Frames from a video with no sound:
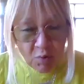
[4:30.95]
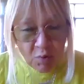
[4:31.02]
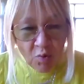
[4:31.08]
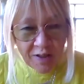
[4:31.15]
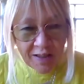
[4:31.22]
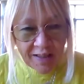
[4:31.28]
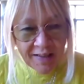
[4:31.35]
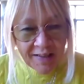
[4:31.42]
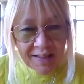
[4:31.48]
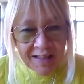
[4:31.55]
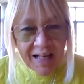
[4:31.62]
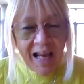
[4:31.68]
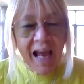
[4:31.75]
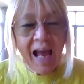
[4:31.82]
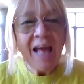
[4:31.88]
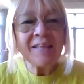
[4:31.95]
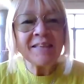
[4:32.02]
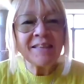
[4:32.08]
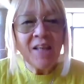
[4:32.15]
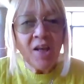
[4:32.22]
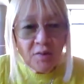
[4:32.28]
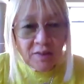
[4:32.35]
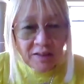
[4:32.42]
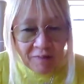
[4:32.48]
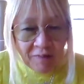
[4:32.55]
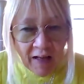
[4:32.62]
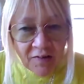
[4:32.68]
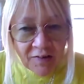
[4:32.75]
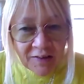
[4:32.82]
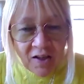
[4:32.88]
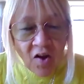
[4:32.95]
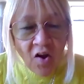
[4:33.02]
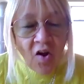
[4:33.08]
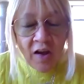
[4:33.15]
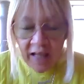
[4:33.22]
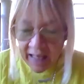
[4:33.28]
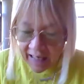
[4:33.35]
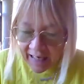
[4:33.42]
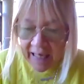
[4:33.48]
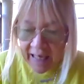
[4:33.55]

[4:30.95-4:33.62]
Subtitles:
important as those values are